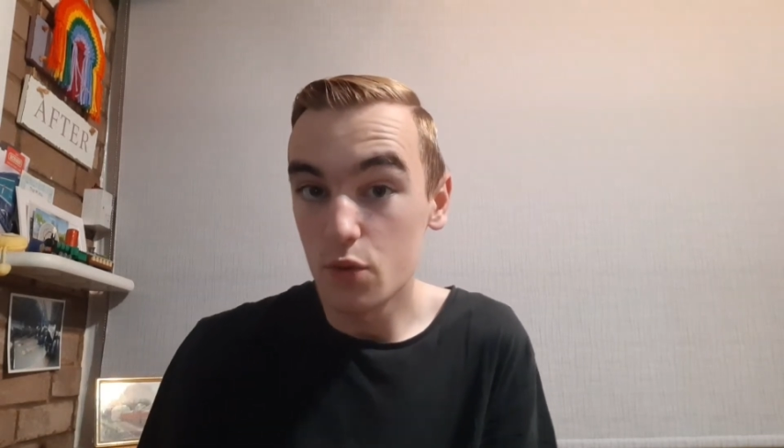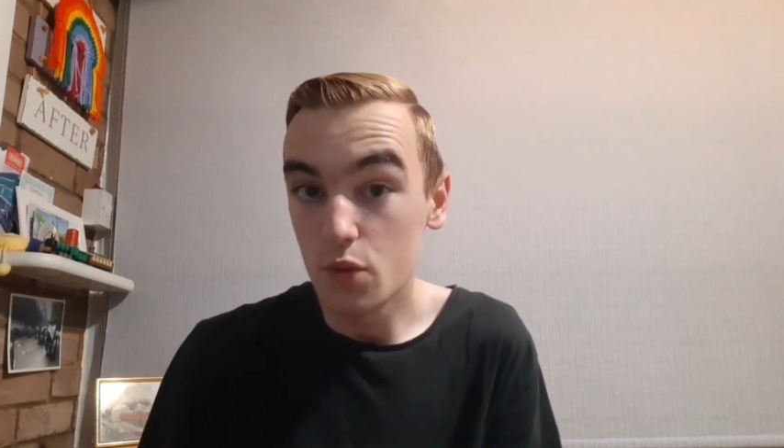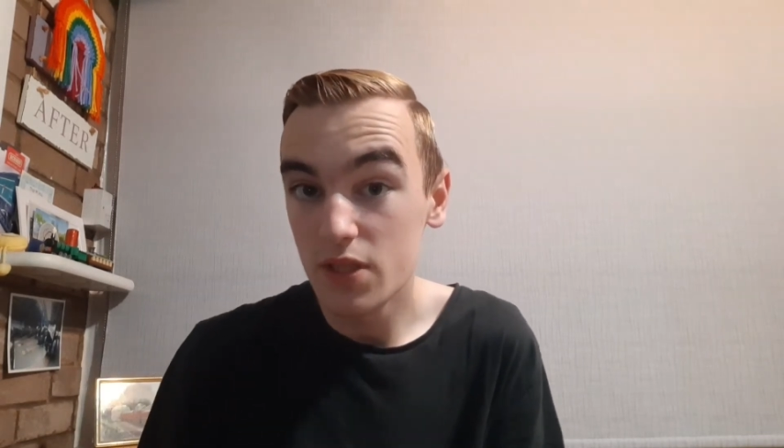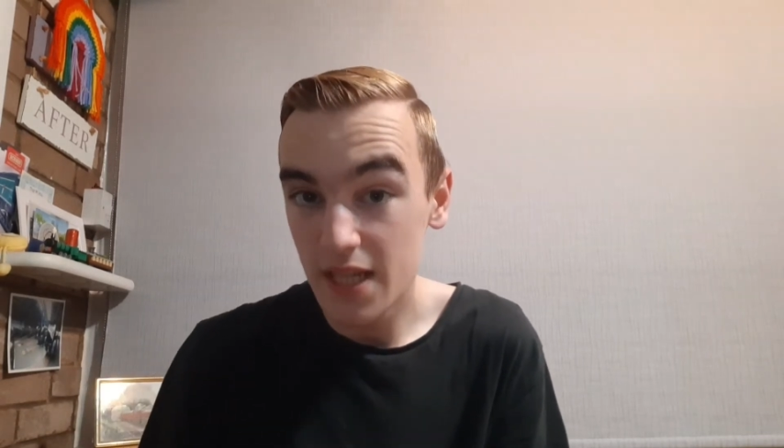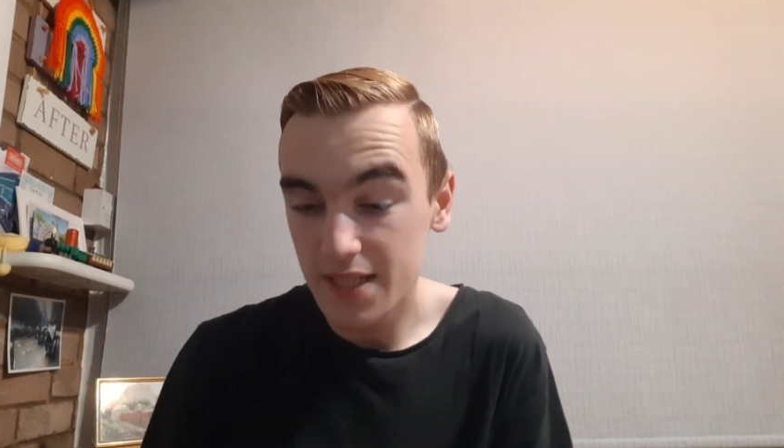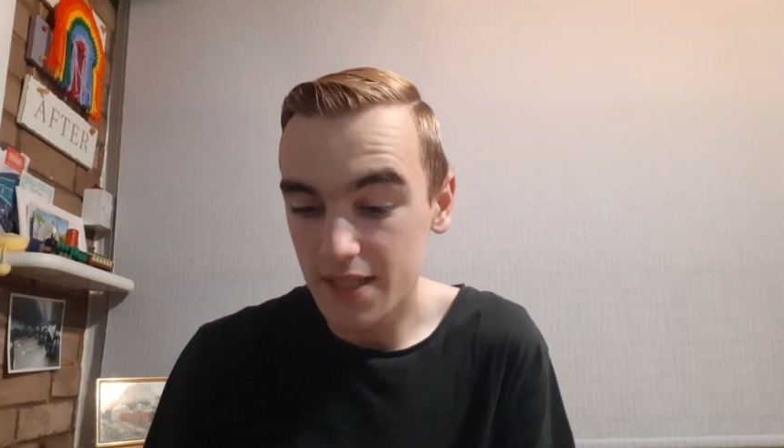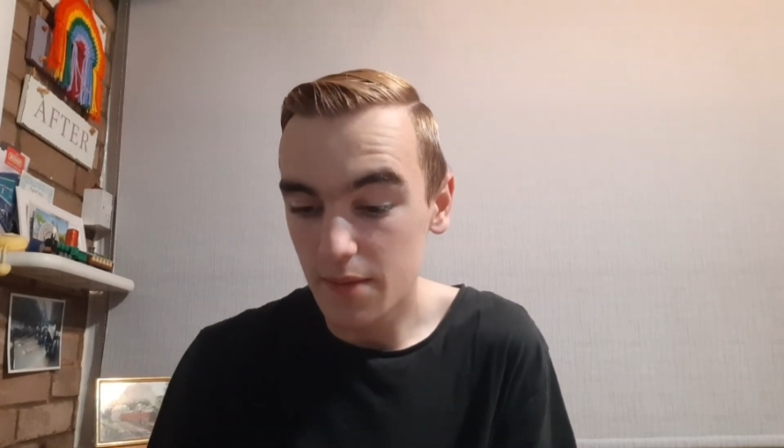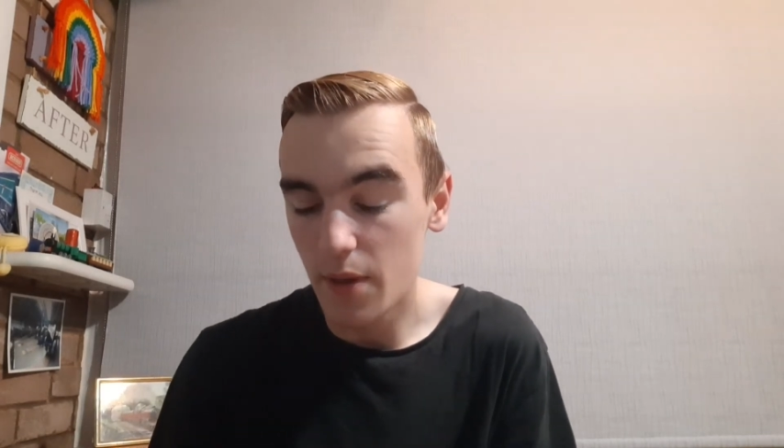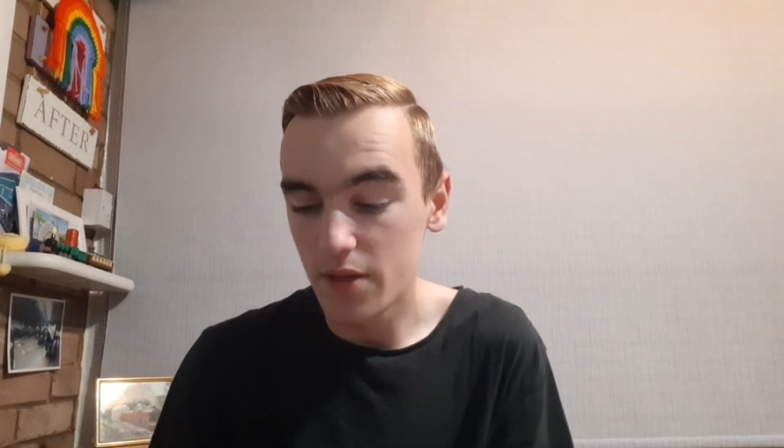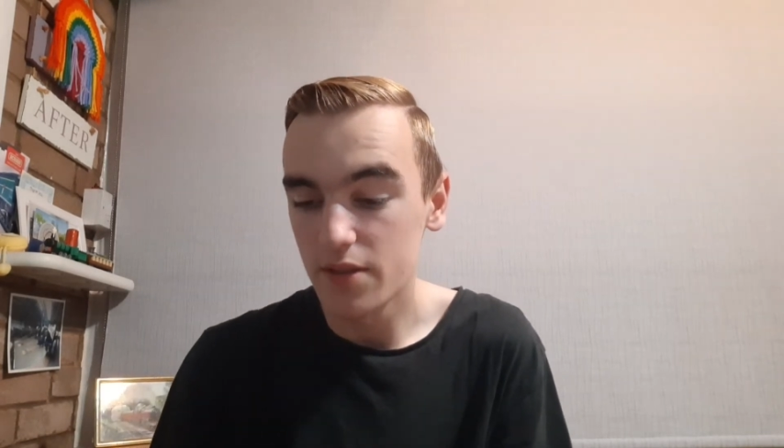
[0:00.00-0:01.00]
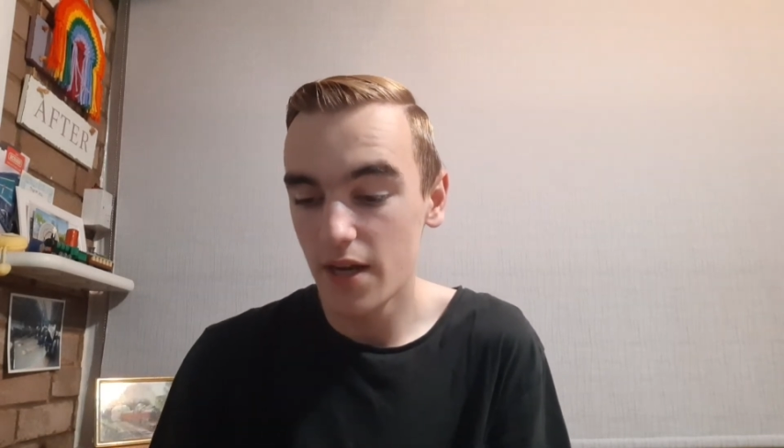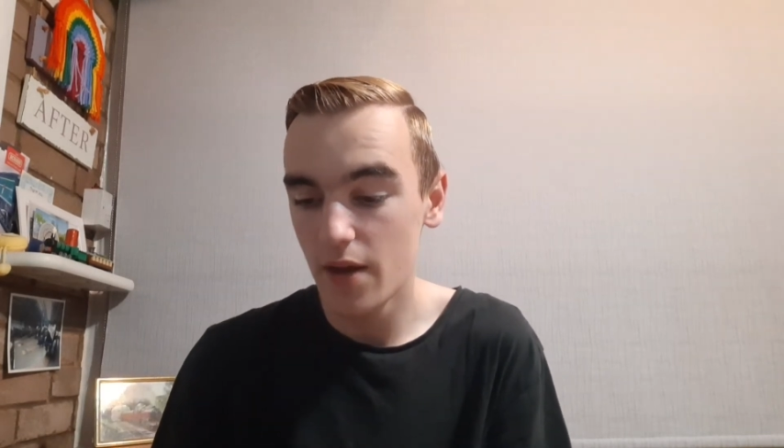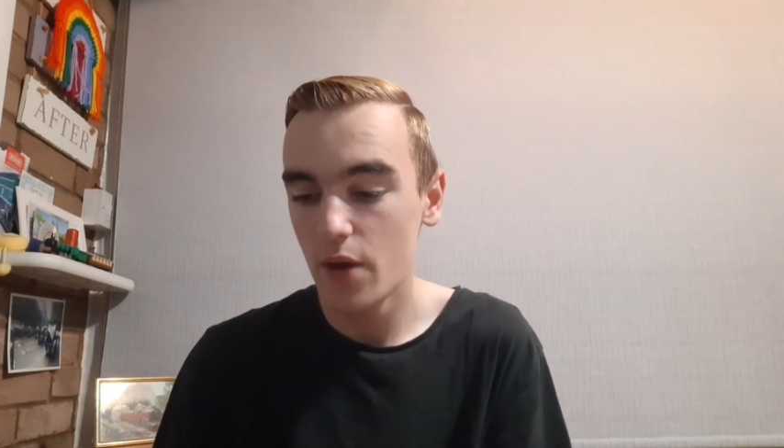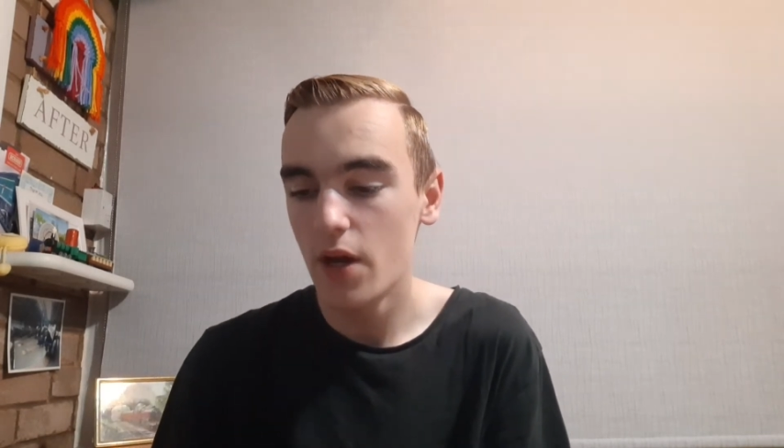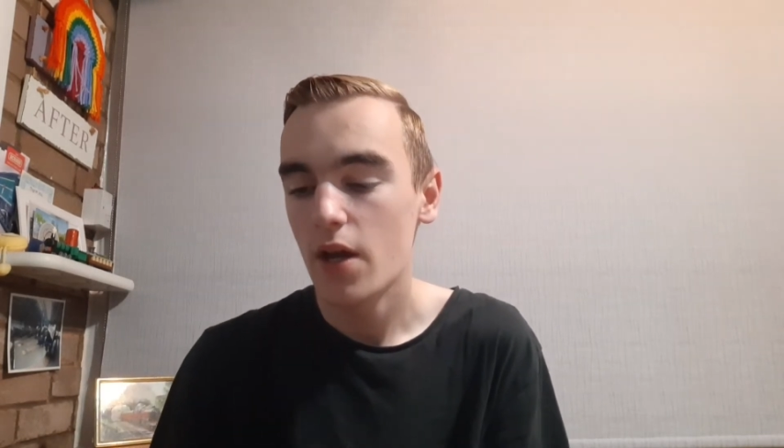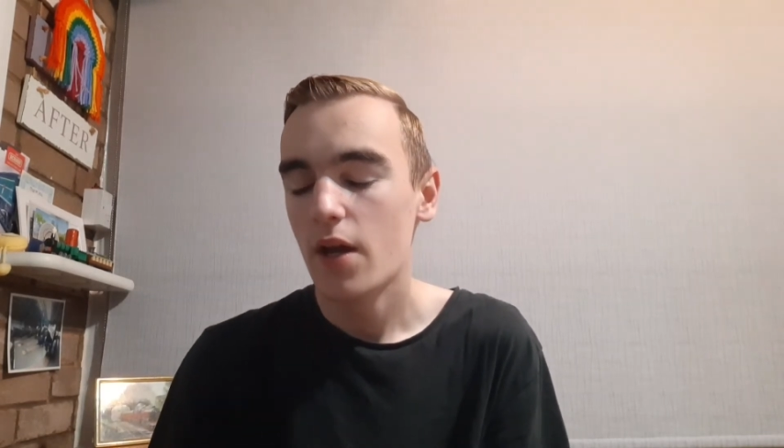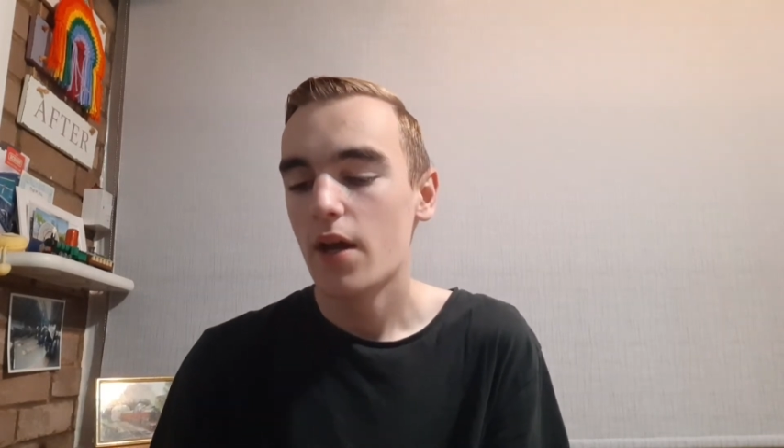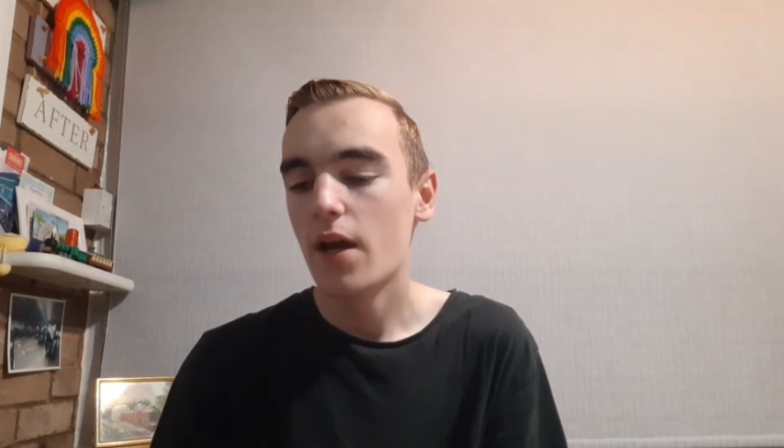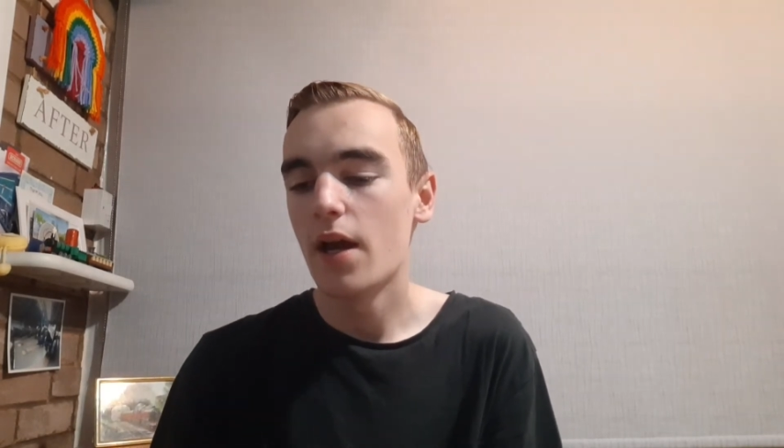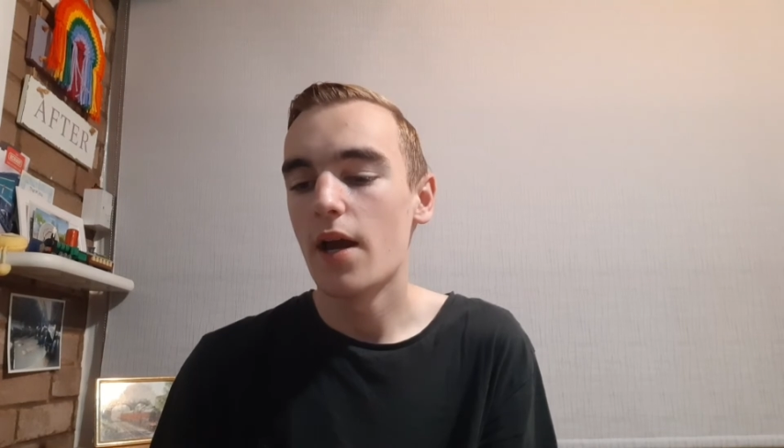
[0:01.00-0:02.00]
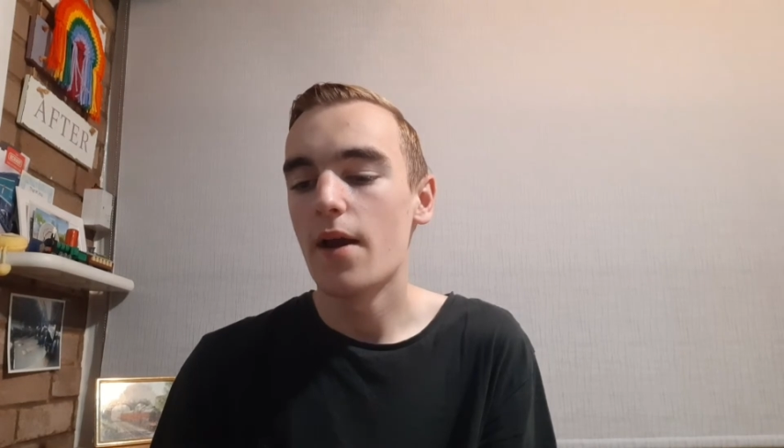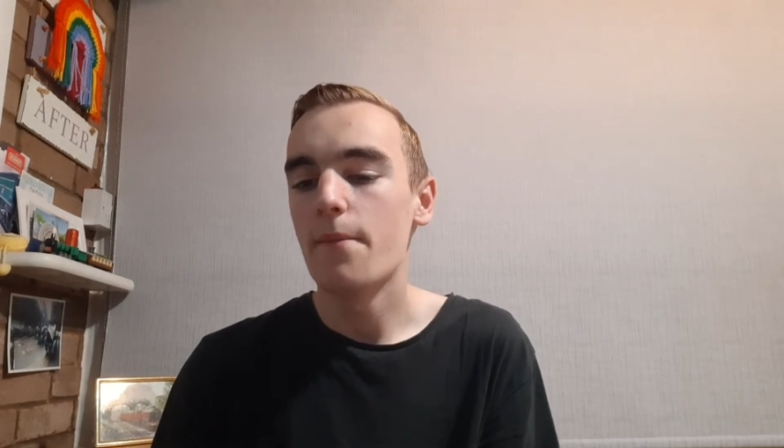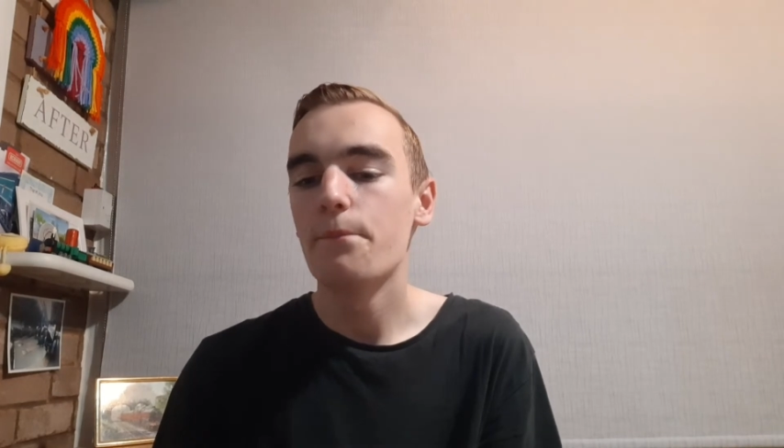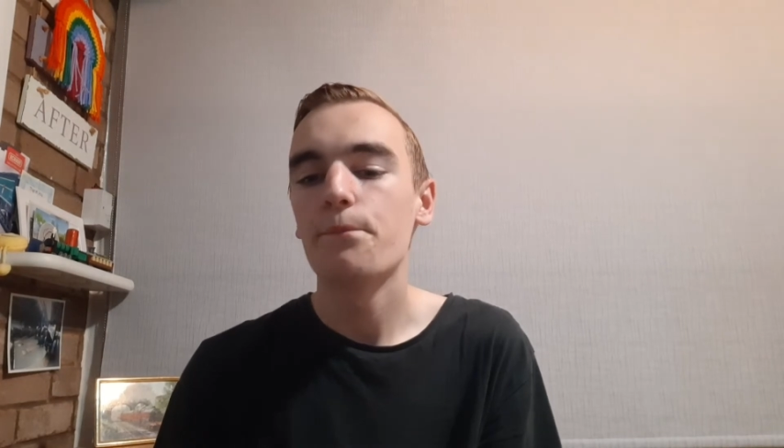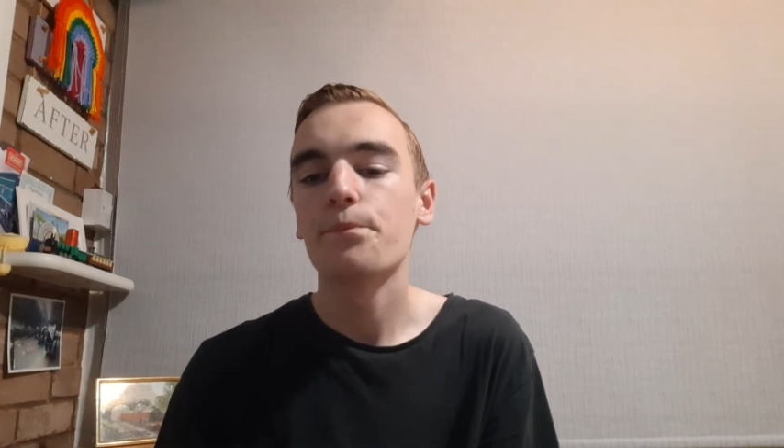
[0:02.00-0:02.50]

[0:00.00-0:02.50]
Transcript: to 60 miles an hour. Um,